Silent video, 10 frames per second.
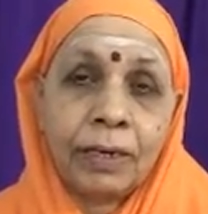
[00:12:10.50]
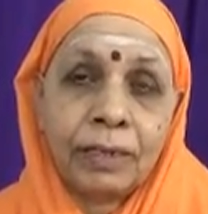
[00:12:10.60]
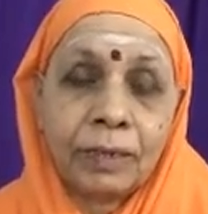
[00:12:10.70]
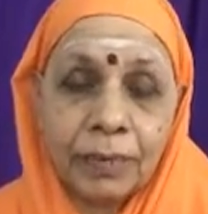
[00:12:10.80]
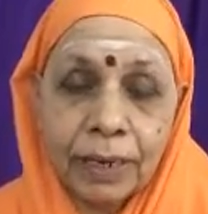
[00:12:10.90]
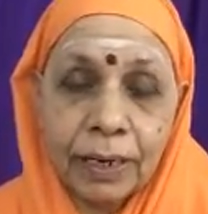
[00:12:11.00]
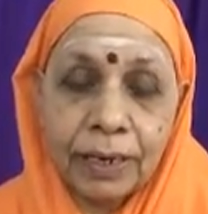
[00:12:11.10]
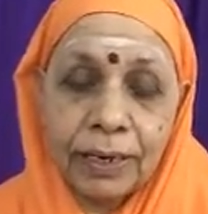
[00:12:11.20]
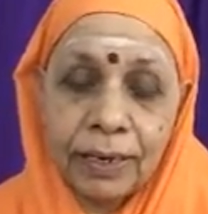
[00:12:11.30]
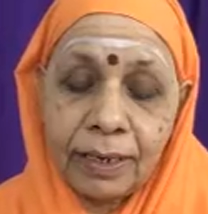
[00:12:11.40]

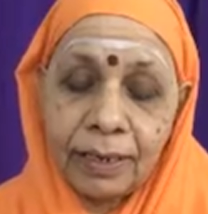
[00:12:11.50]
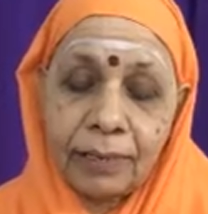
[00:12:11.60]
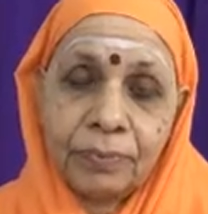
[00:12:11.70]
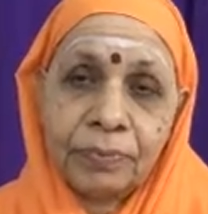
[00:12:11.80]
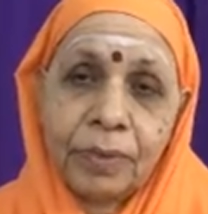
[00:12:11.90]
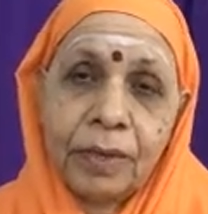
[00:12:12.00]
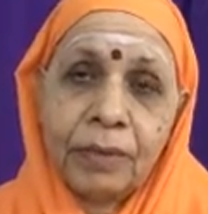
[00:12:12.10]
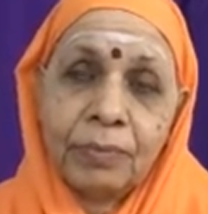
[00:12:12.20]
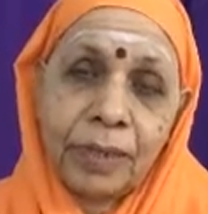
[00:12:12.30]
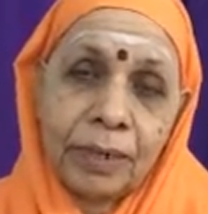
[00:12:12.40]
Similarly,
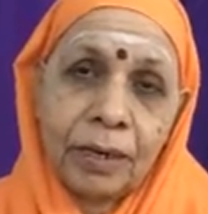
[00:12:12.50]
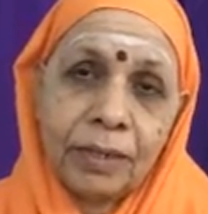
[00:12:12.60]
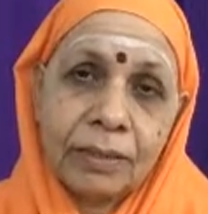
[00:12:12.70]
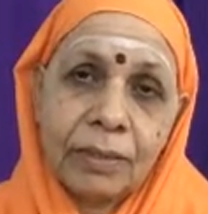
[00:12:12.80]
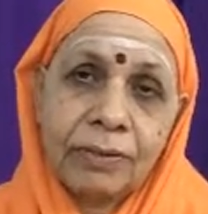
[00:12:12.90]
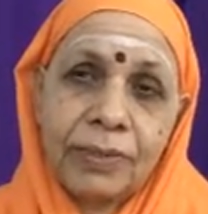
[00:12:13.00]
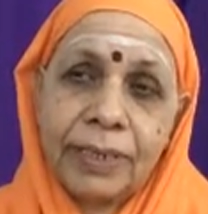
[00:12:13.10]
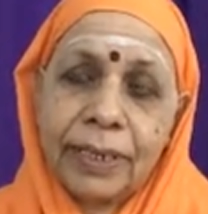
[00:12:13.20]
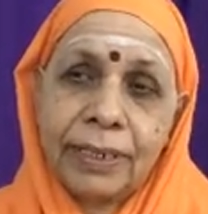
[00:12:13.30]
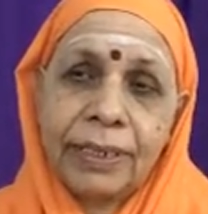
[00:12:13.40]
because of
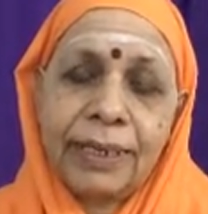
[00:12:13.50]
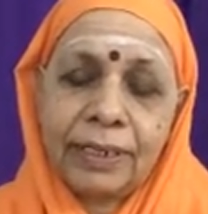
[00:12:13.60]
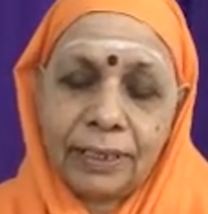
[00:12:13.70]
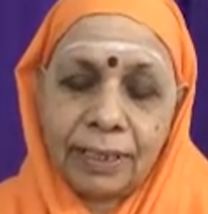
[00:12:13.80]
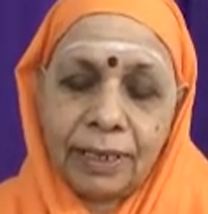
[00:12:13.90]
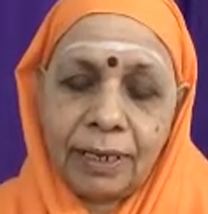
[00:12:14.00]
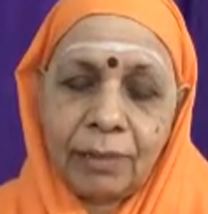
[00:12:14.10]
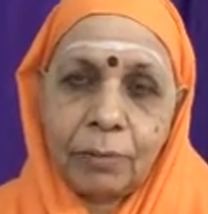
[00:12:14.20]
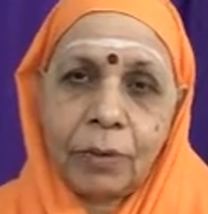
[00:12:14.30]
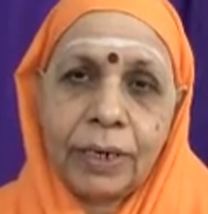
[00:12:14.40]
that
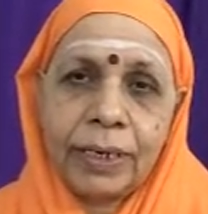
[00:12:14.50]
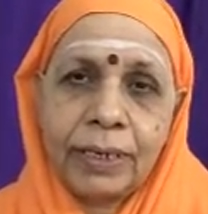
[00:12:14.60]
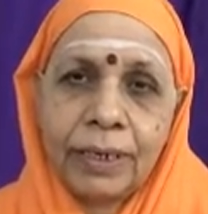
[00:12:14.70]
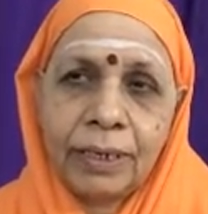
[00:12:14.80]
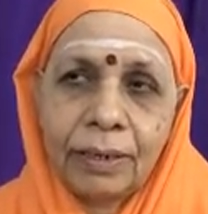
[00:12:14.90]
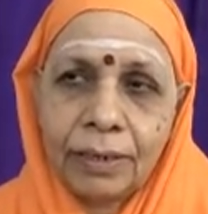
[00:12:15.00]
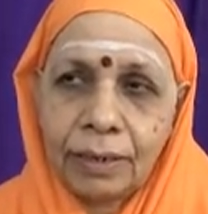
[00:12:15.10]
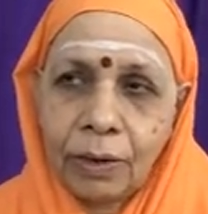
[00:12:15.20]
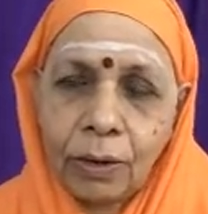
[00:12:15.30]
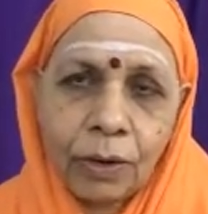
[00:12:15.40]
nature, body,
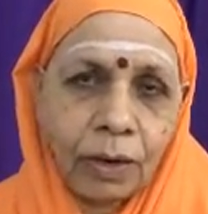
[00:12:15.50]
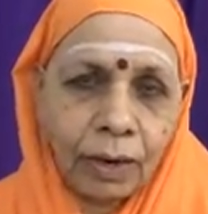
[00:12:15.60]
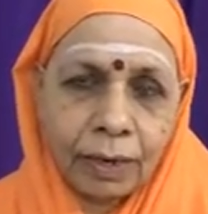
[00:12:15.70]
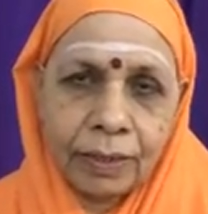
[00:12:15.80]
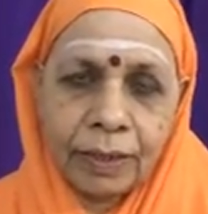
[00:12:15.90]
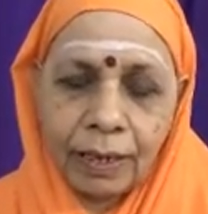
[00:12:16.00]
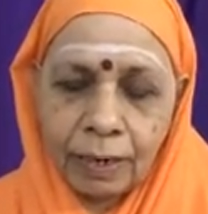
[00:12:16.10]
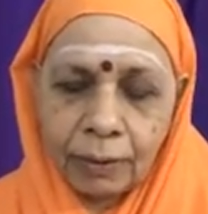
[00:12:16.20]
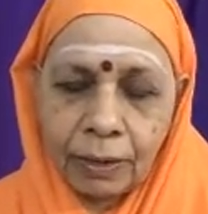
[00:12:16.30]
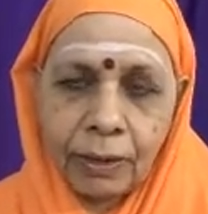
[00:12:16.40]
all other
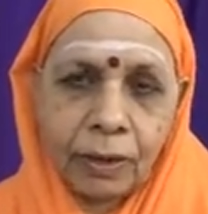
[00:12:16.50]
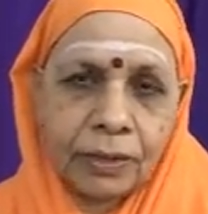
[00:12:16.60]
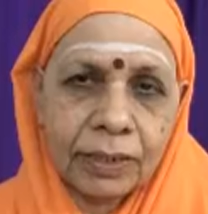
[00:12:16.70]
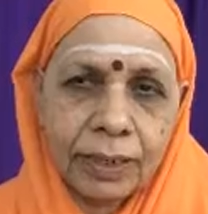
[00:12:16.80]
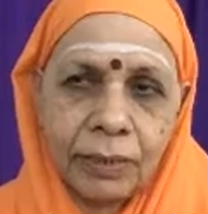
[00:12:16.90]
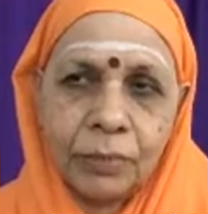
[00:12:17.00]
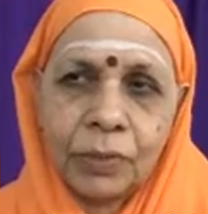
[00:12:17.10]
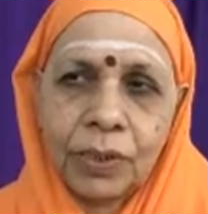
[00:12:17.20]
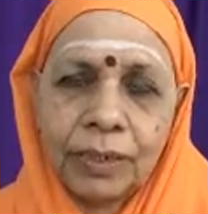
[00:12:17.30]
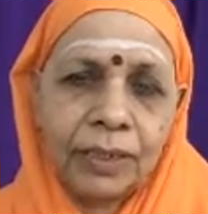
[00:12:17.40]
organs,
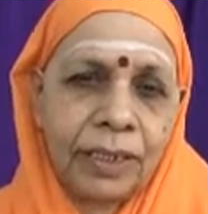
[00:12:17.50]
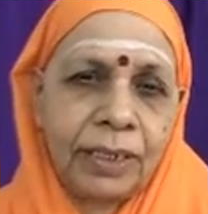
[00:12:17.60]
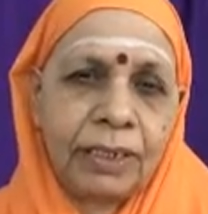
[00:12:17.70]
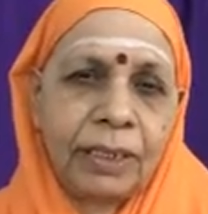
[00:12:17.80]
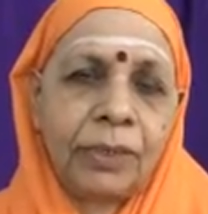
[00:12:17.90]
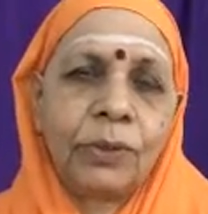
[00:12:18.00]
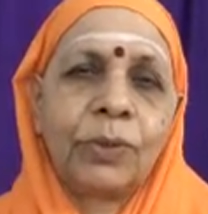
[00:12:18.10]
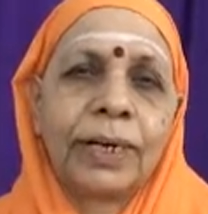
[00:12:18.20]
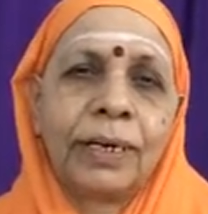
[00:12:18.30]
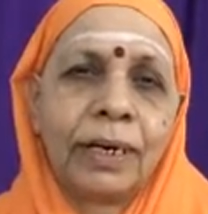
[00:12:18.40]
limbs are changing, you
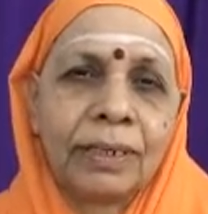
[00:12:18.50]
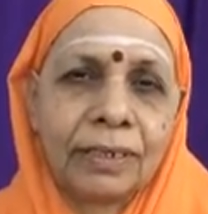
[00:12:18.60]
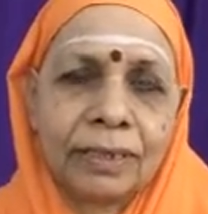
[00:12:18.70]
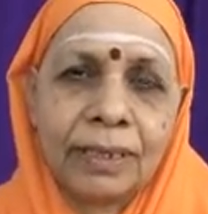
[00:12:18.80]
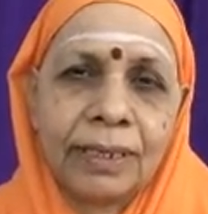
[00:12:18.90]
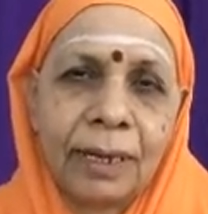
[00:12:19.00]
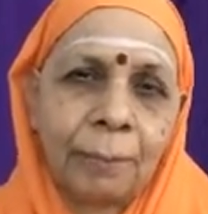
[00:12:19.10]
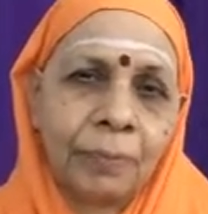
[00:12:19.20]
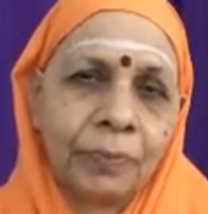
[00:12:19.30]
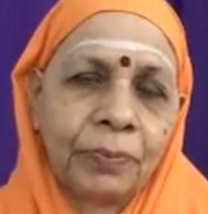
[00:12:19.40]
cannot see them.